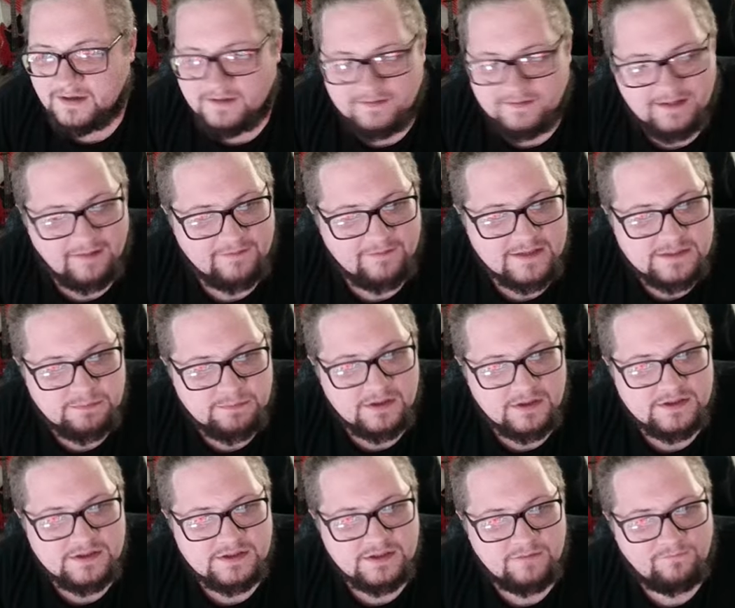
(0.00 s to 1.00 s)
Now, this
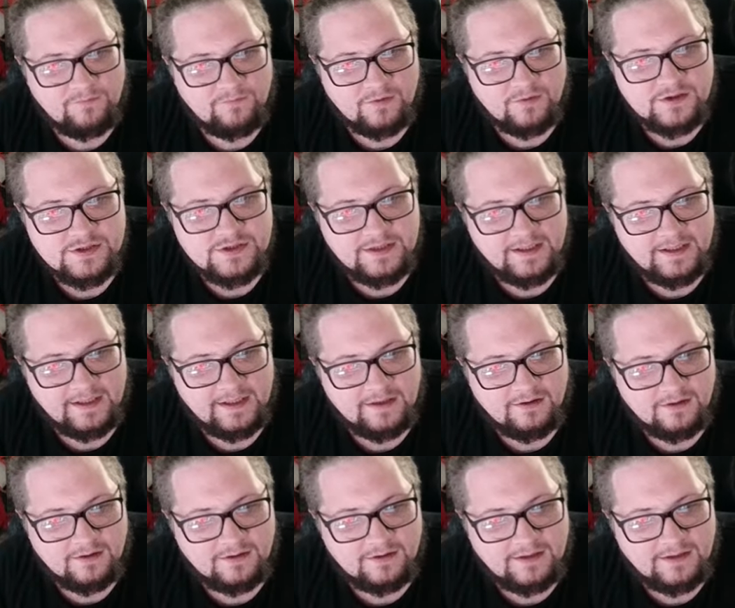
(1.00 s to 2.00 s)
person, unfortunately, getting
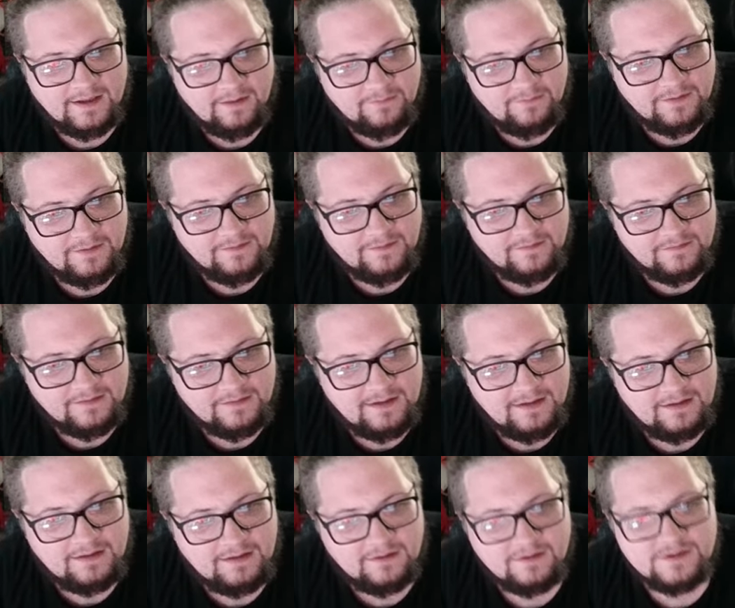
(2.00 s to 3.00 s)
hard countered in the
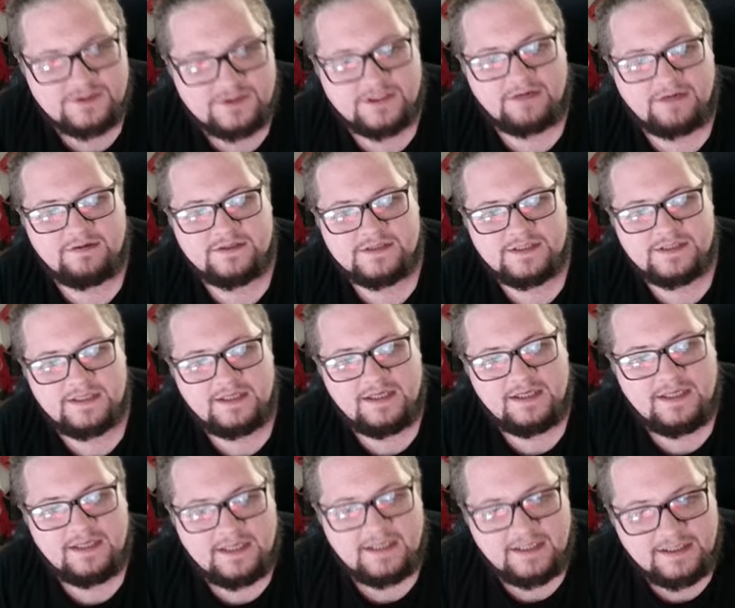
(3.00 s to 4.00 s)
lead here. A Jellicent
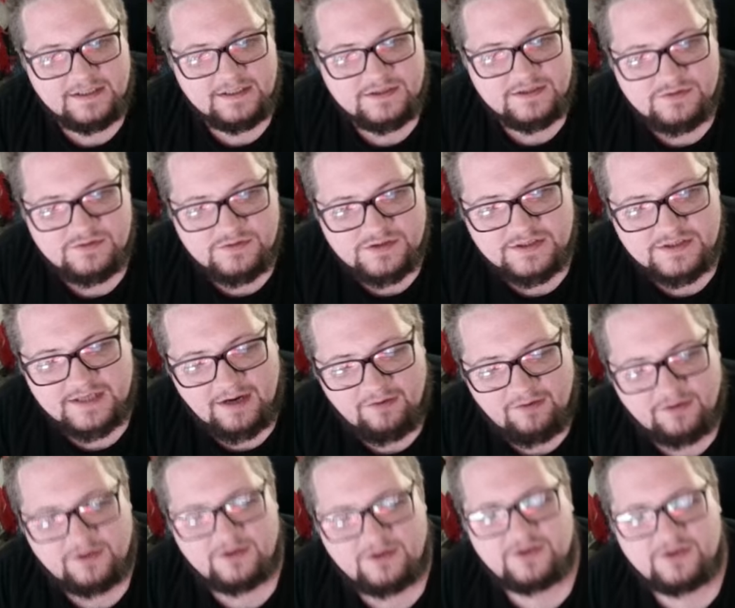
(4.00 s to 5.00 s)
into
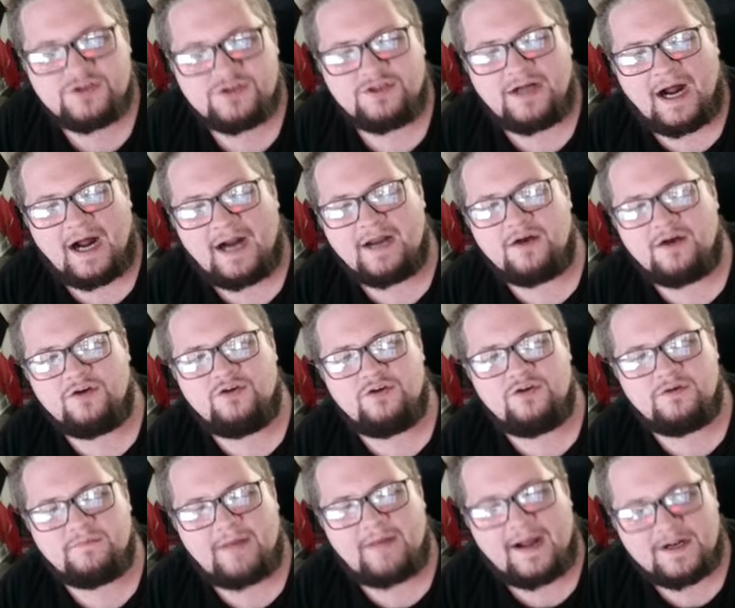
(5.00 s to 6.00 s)
Skeledirge. Not a
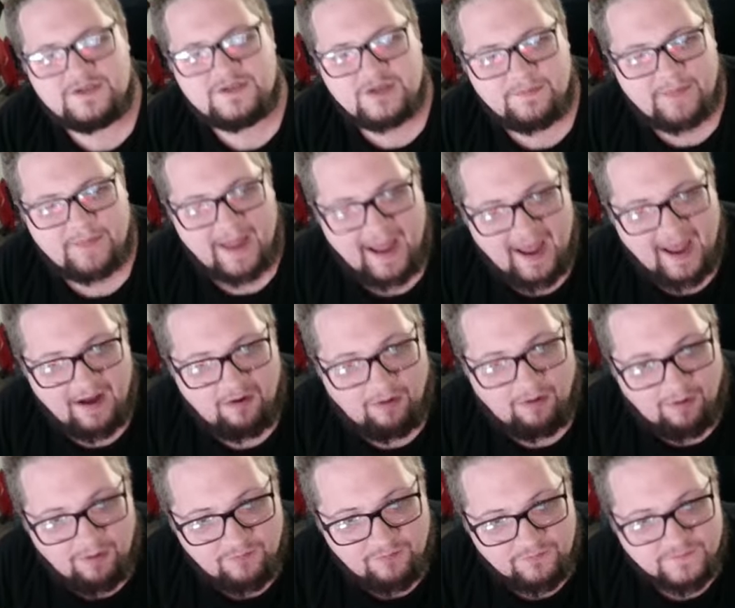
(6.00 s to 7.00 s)
good matchup at
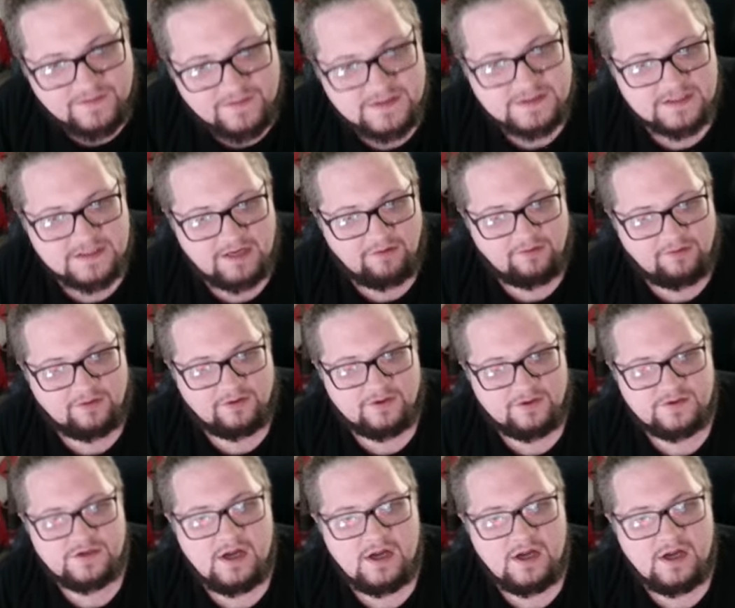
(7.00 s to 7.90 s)
all for this Skeledirge.